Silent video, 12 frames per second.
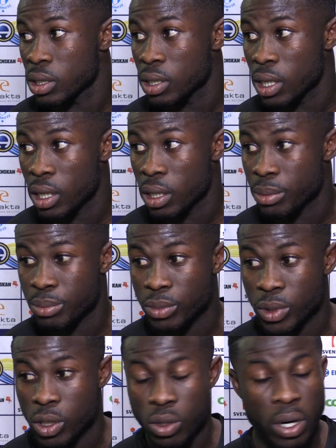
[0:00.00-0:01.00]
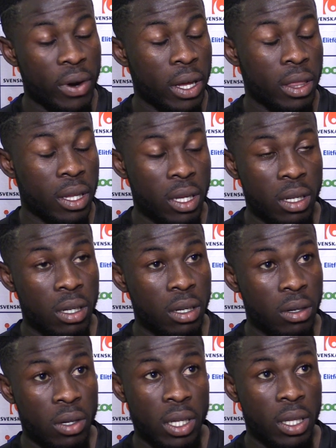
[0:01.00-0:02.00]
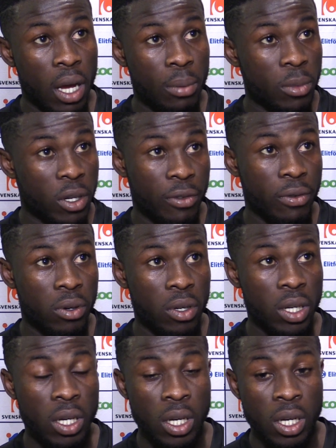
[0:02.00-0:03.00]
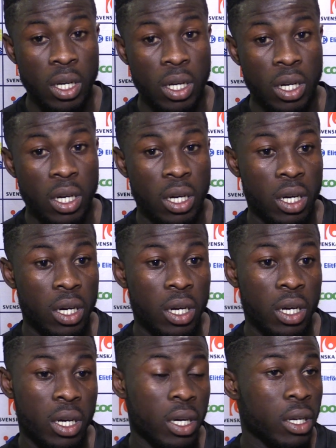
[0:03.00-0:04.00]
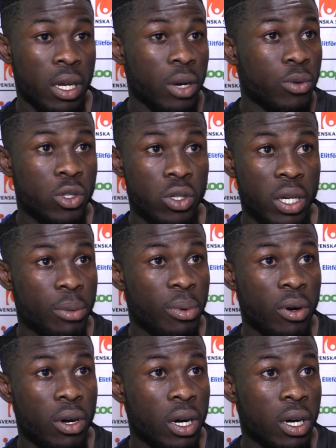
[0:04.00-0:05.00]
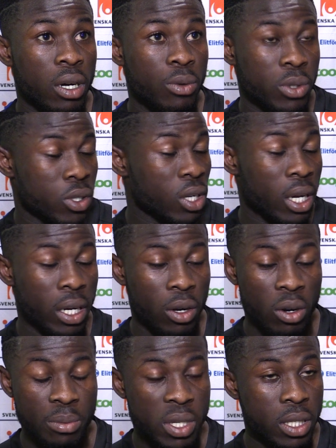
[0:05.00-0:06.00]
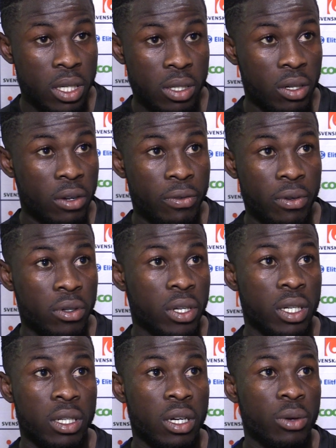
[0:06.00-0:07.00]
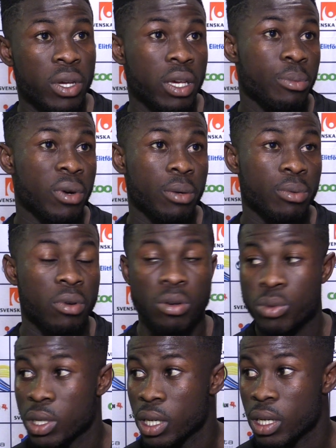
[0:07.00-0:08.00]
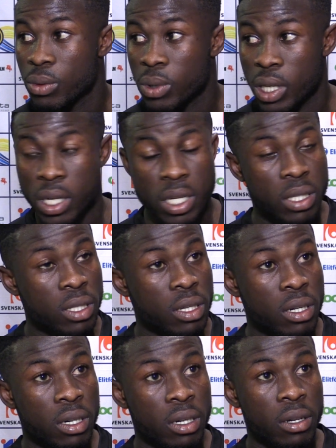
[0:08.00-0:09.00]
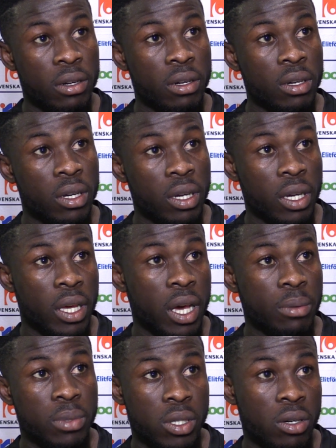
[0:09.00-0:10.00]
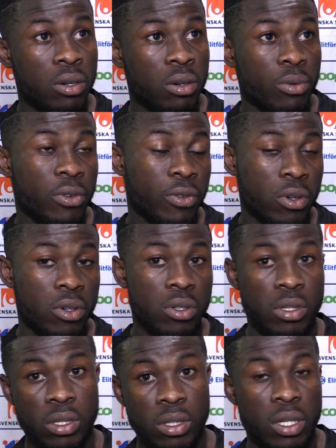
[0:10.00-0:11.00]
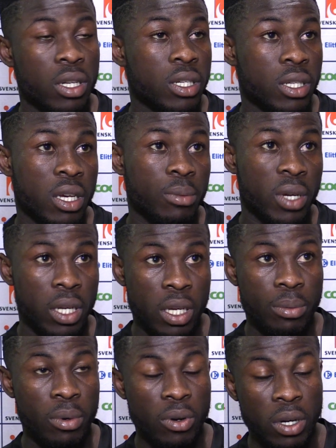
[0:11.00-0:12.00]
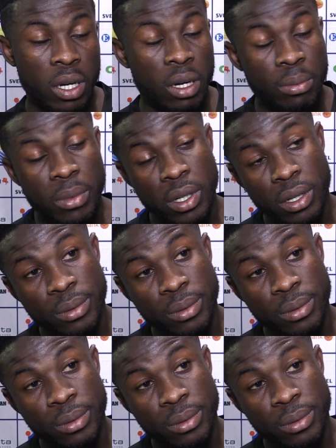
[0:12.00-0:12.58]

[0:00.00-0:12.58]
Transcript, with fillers: should um, do the right thing all the time on the field, uh, and uh, we should keep our we should learn our mistakes on the field, and uh, we keep up uh, with the with the next game. So we focus on the next game and keep our head up.